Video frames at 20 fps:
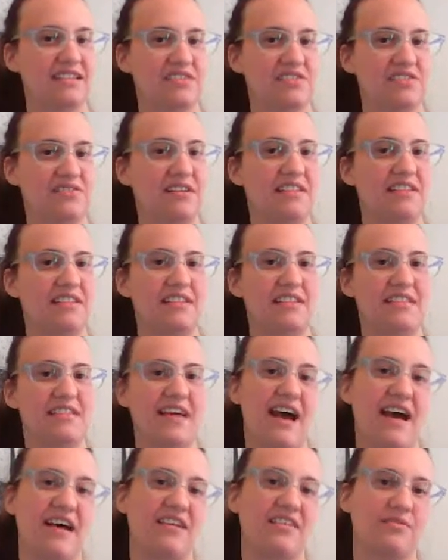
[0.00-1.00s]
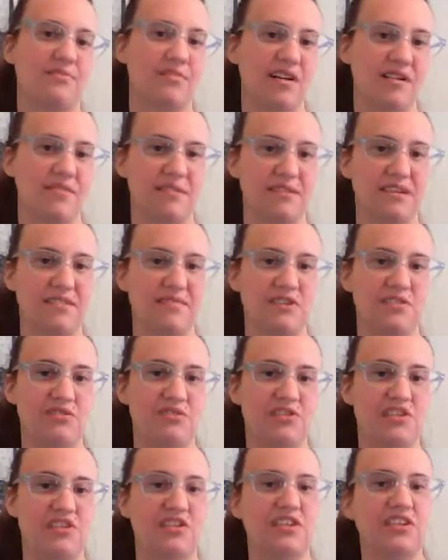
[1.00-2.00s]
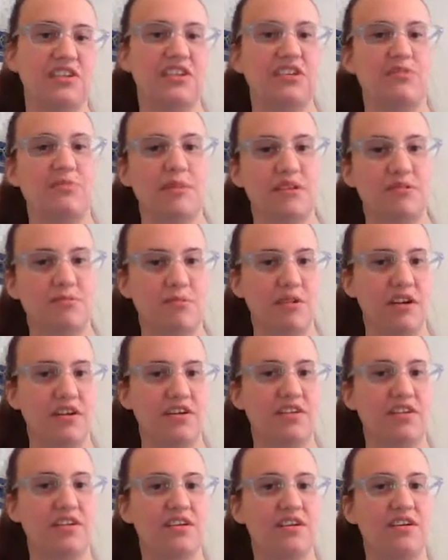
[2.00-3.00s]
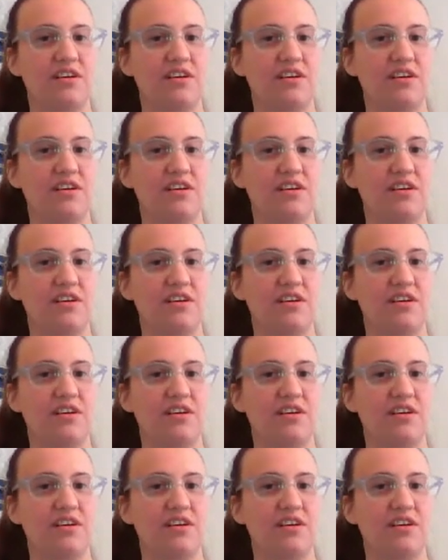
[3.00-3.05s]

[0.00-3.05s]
So I think that could probably have used a little bit of work.